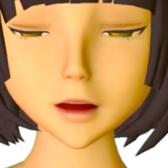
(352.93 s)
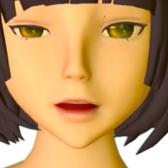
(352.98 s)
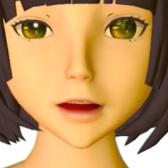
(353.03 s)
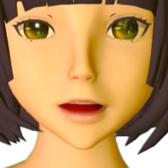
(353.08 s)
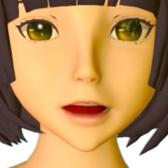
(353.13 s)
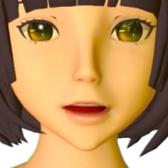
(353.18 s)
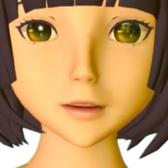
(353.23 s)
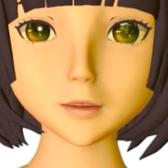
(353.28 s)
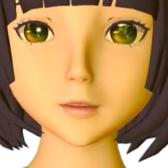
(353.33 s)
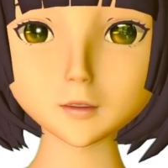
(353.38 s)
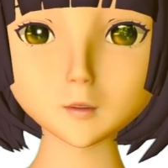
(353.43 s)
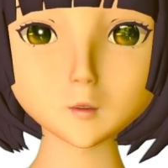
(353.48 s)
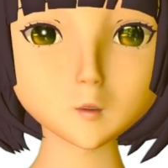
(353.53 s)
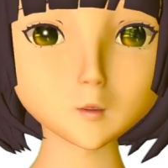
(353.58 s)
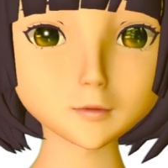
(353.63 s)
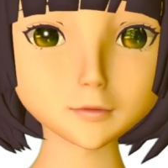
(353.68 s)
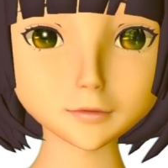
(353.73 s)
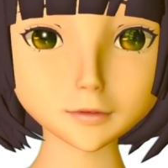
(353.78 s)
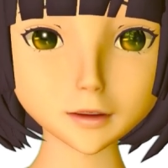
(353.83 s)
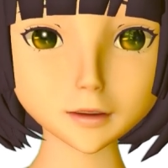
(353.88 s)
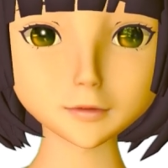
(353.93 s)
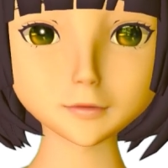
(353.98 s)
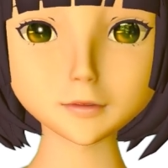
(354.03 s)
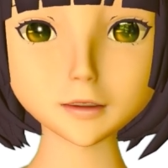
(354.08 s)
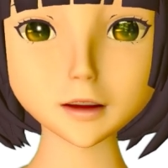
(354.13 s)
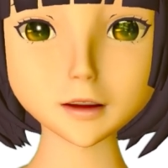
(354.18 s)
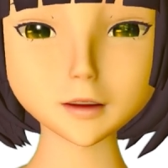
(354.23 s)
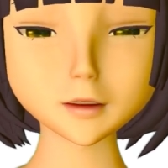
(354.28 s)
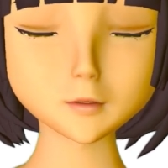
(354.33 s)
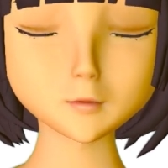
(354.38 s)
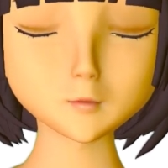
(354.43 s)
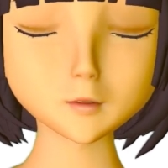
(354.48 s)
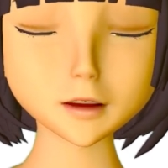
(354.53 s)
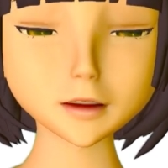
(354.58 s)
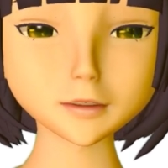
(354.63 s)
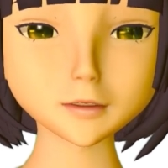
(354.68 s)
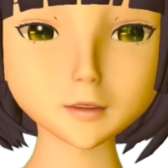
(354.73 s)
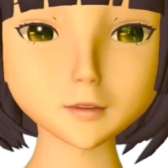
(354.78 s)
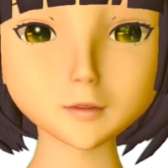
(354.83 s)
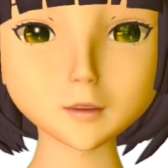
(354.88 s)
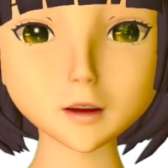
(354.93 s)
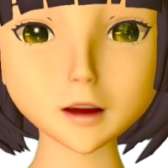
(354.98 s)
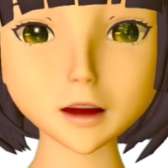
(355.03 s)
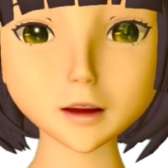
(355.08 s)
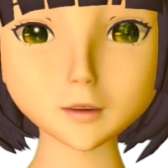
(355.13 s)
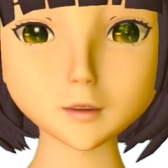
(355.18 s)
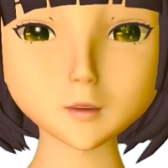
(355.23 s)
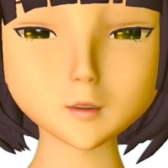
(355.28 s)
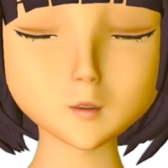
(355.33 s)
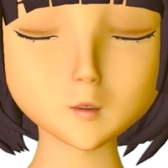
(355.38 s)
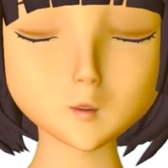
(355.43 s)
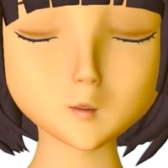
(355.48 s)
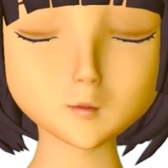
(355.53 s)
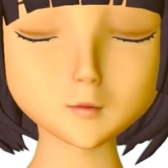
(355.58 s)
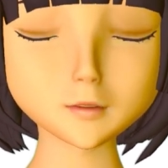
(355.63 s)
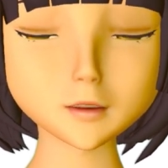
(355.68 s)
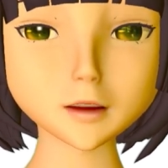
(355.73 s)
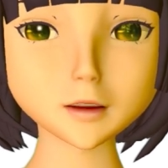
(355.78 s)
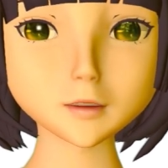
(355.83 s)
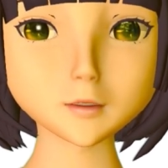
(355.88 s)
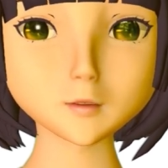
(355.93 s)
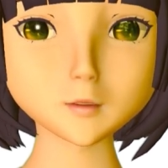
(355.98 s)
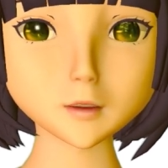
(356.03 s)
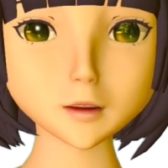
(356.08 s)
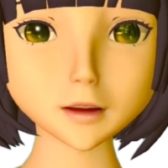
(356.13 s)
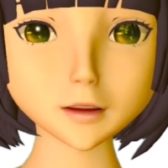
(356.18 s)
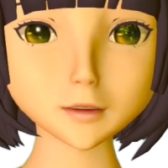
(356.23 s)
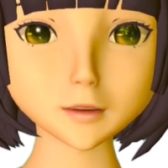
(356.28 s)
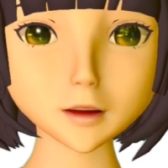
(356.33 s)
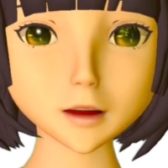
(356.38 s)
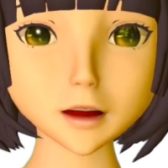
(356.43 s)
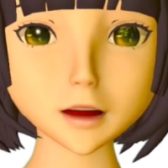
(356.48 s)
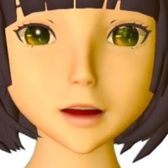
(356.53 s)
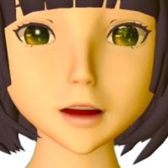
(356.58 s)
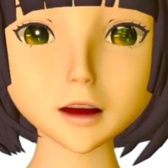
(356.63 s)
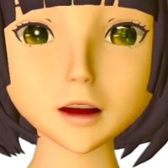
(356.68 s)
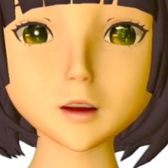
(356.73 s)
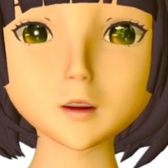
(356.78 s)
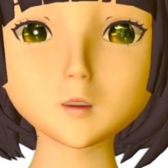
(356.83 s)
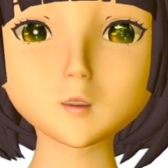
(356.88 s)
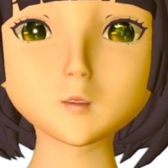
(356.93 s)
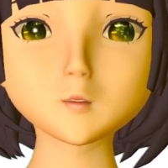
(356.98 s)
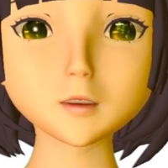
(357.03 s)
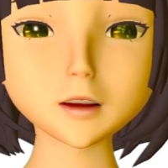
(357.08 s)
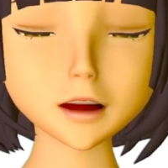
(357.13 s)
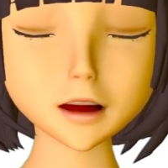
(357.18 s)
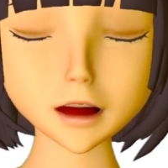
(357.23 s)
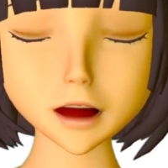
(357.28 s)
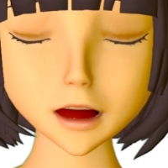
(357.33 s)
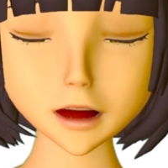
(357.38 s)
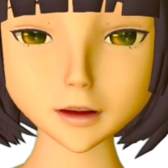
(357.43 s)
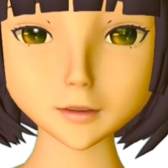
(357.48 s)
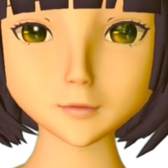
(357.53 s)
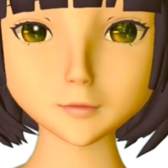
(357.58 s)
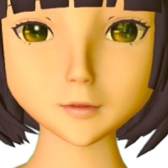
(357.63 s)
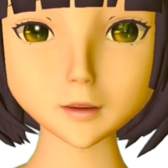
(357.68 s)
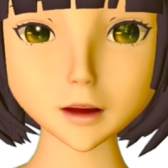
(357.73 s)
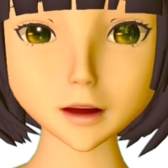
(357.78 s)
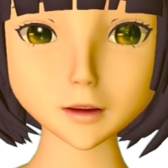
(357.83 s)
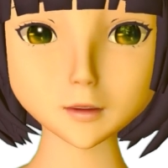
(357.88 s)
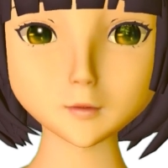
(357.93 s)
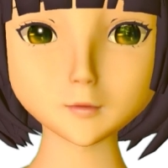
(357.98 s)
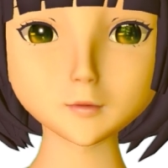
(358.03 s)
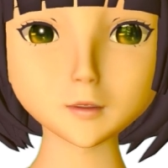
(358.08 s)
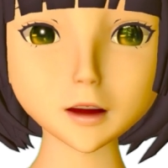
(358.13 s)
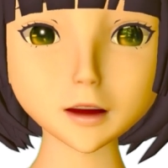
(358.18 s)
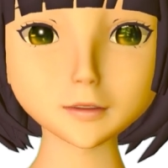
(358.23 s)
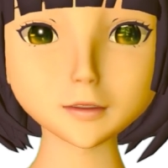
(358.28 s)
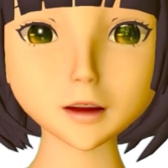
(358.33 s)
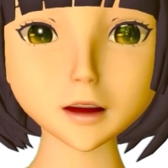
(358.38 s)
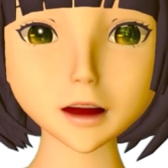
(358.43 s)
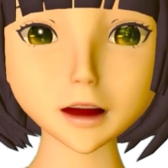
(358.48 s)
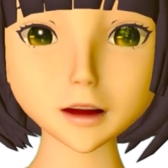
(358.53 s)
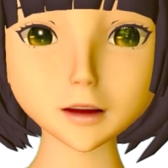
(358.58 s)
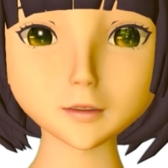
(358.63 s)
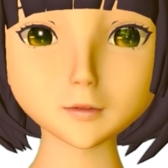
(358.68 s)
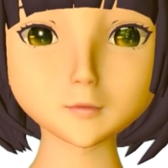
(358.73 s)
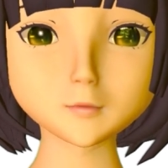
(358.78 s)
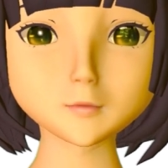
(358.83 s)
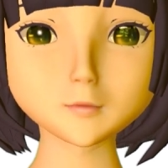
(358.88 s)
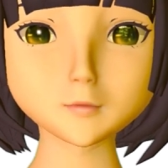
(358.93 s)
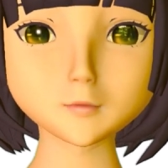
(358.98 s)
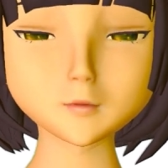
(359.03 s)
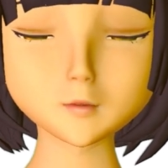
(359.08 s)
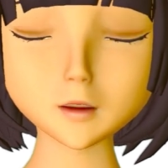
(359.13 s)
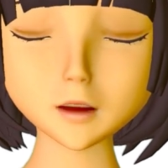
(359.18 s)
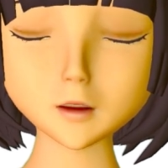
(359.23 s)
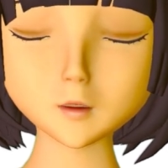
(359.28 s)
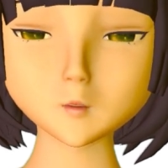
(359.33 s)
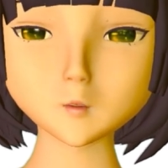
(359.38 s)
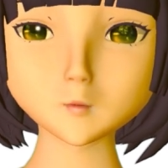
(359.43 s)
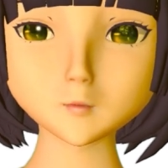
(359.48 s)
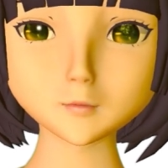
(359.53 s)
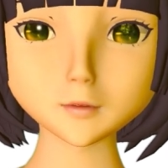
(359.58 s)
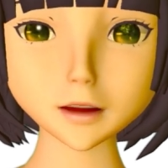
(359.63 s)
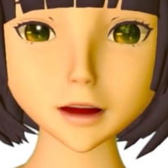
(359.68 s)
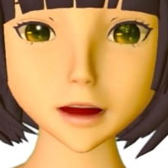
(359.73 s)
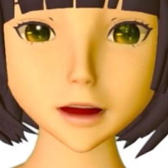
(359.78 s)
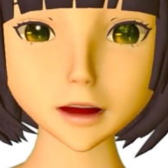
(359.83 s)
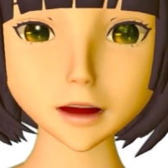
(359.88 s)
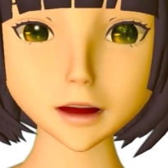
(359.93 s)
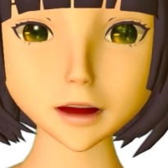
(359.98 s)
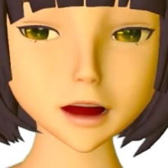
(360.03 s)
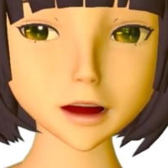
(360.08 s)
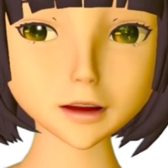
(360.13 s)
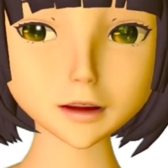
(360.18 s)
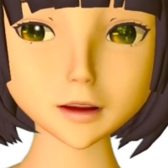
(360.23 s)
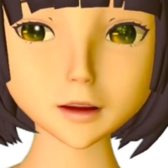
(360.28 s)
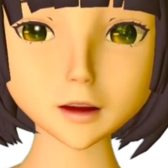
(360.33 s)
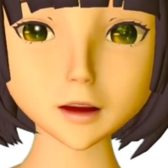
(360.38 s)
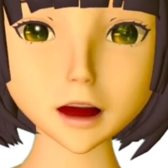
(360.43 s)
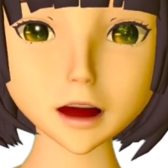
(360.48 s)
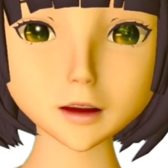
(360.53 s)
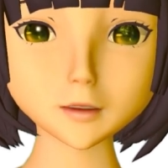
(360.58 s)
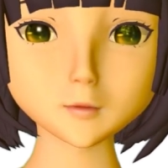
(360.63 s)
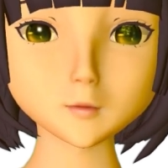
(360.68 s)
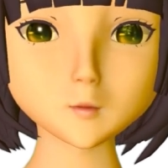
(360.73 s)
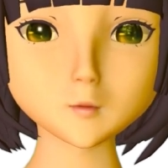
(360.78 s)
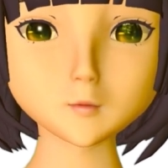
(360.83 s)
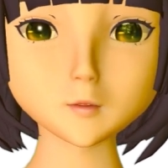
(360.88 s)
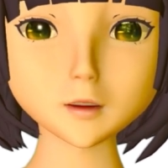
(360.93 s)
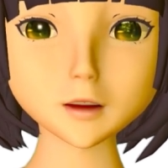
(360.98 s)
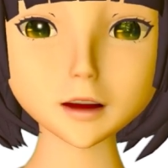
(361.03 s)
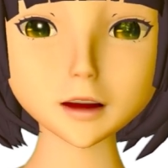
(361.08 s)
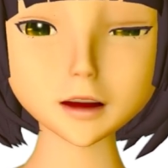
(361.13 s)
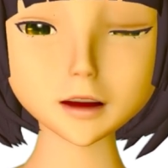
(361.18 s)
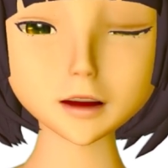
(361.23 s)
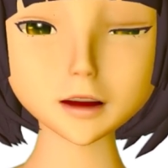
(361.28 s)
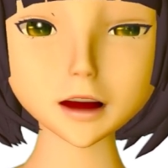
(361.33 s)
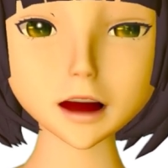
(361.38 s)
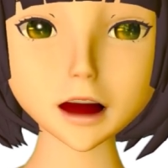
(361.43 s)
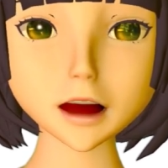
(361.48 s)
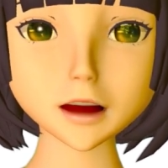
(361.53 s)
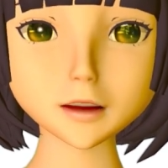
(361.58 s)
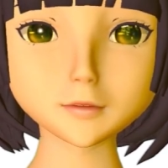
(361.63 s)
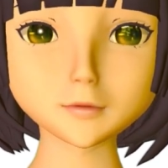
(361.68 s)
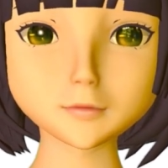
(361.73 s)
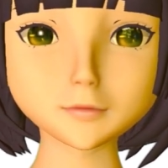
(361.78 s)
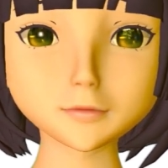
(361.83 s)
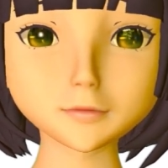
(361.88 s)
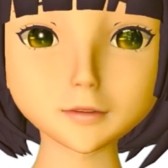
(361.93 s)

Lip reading: And that's obvious because once we've attached the copula to it, we can in fact modify it. The copula has a te form, which is de.